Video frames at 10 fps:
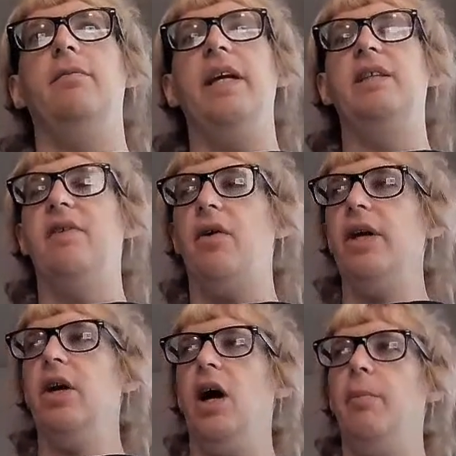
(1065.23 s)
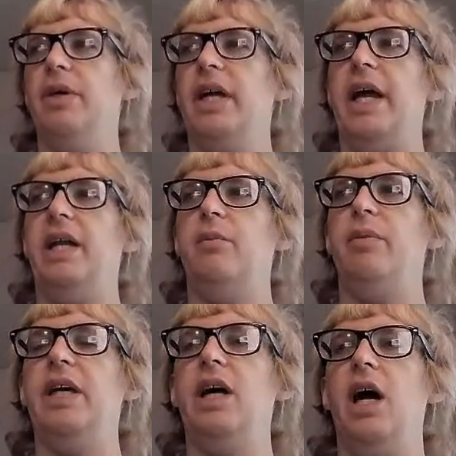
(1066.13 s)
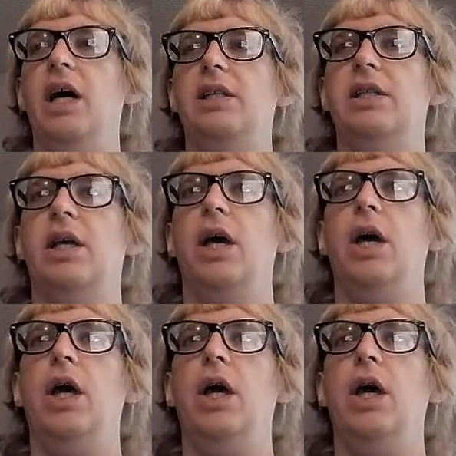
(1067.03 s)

It's very complicated because